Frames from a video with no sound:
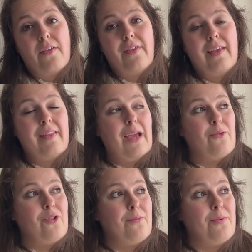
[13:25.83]
I think they
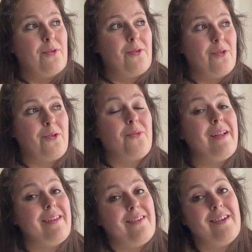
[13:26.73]
would look
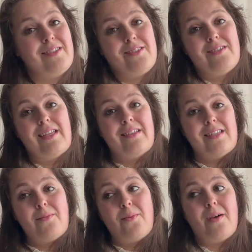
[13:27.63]
really nice in the
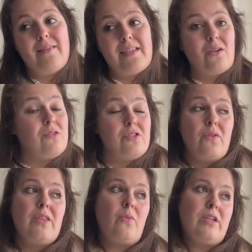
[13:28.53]
summer months, and also
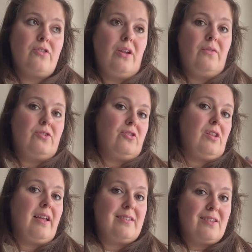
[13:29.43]
in the winter if you just
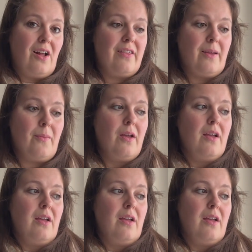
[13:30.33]
like style them